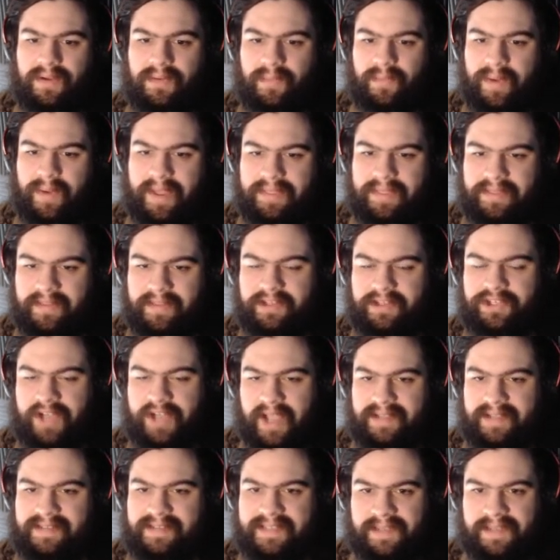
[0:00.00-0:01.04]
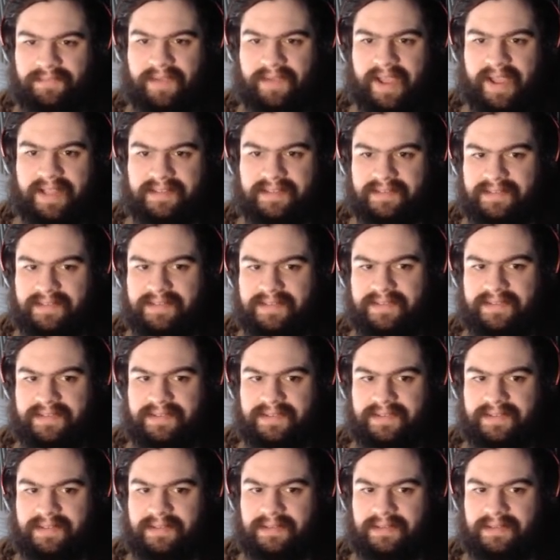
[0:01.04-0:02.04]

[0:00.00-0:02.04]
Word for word: with just events.